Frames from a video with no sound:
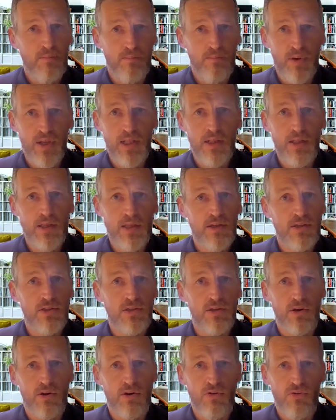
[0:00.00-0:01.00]

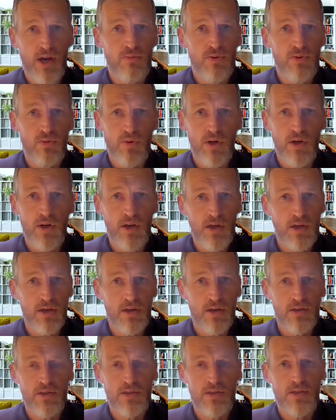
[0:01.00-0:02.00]
builders, ground
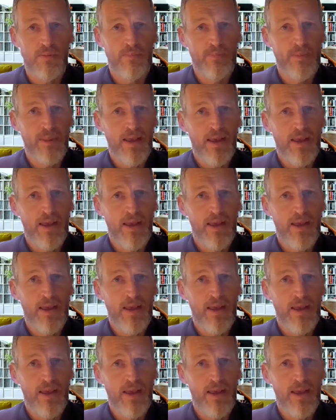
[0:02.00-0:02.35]
workers,